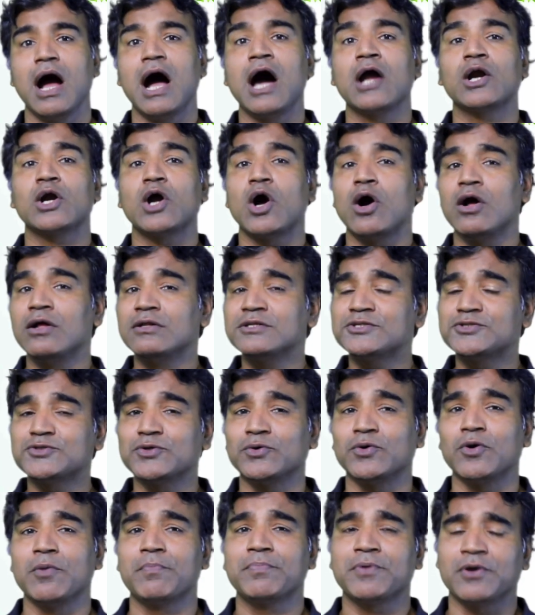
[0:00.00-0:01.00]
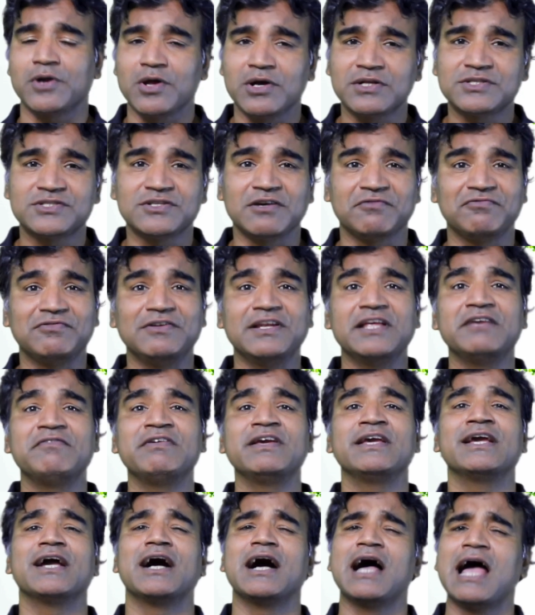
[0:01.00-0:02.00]
are also products of
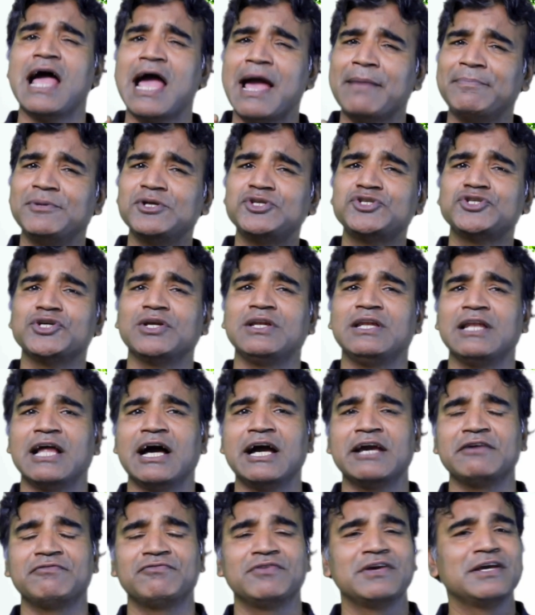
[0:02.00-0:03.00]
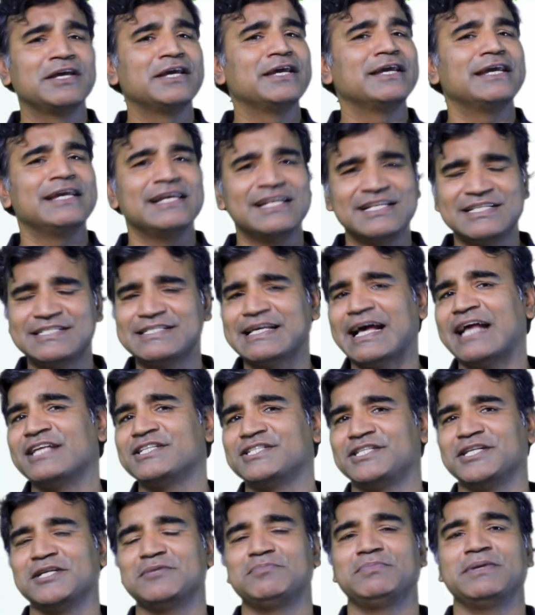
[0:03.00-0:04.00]
living a habitual life in
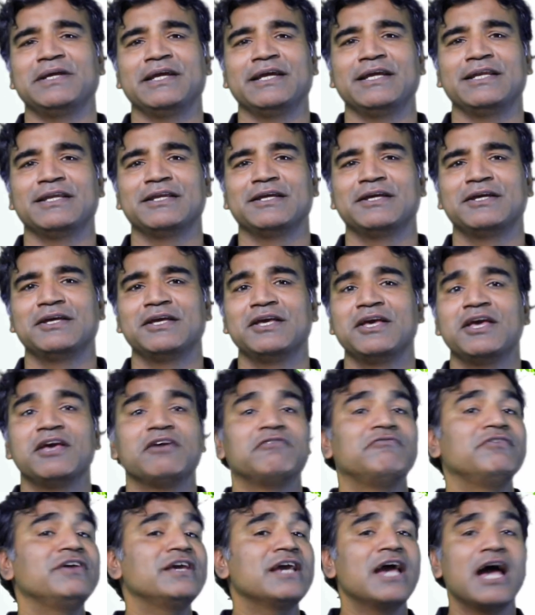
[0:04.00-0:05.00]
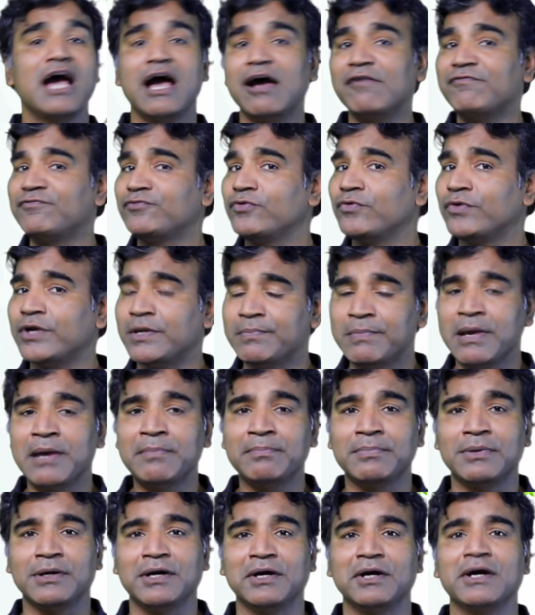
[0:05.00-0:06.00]
sagittal plane. We have to
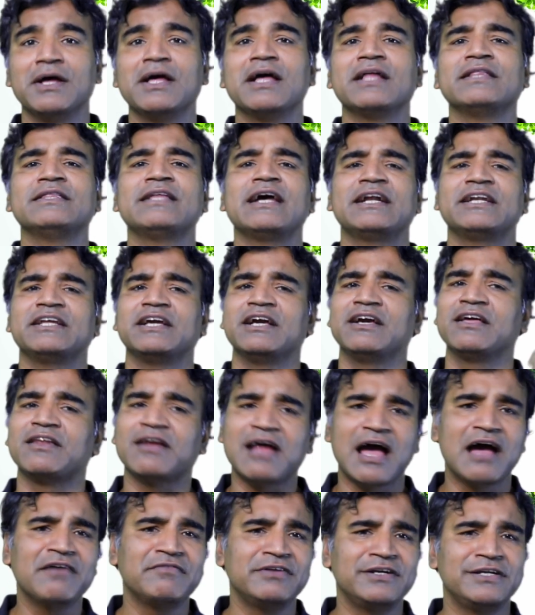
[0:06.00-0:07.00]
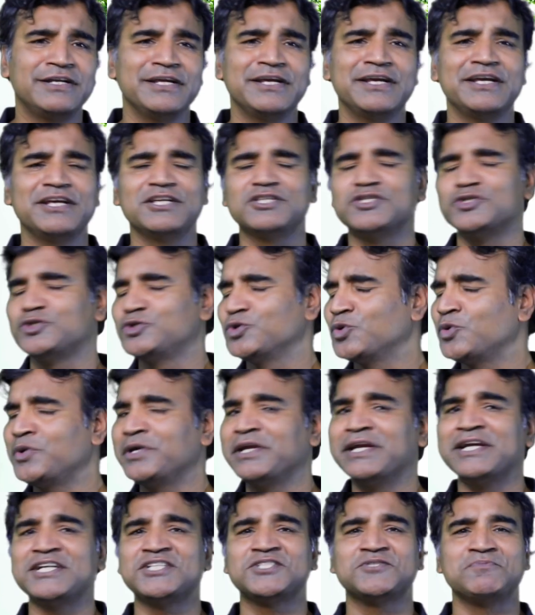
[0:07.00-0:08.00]
remember that gravity is
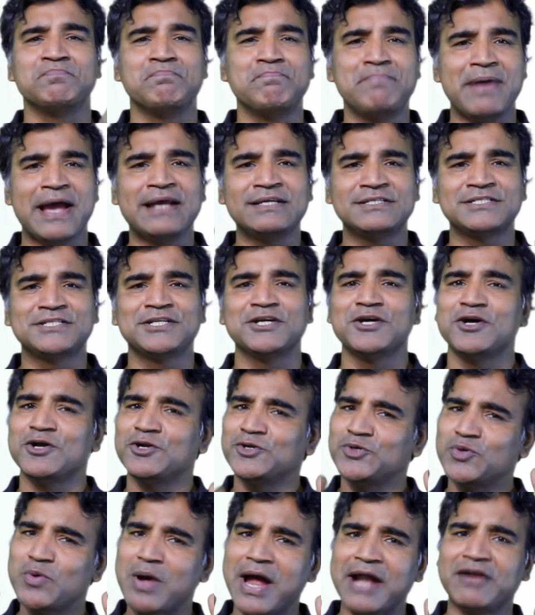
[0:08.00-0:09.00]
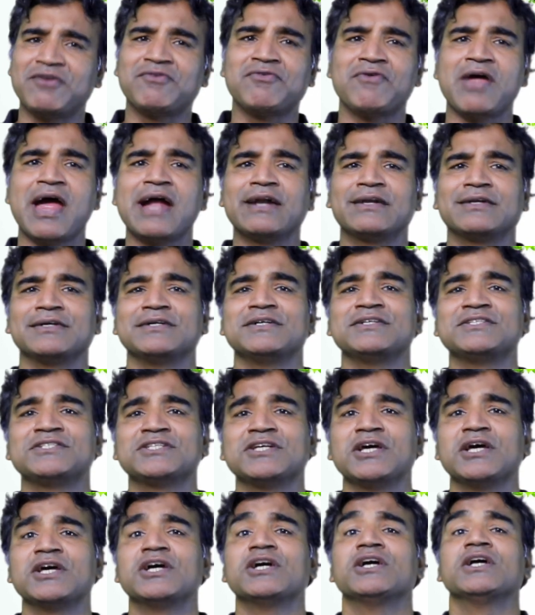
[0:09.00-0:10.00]
doing its best to attract
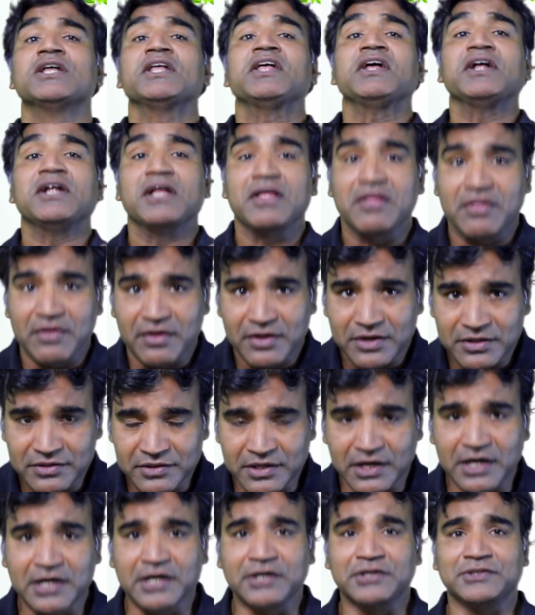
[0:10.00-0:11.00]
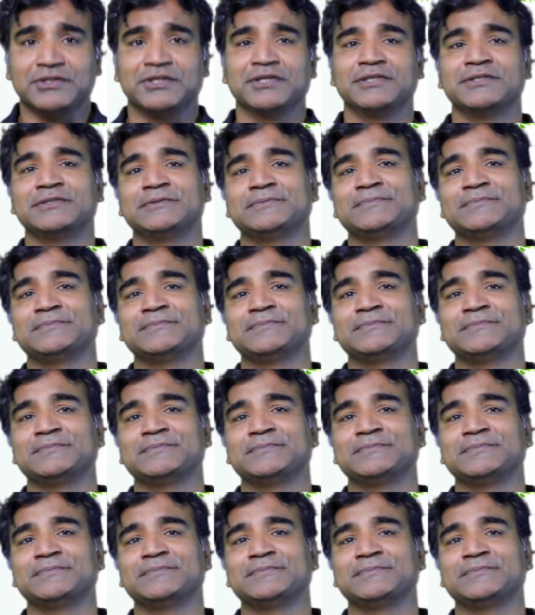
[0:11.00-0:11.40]
us the earth.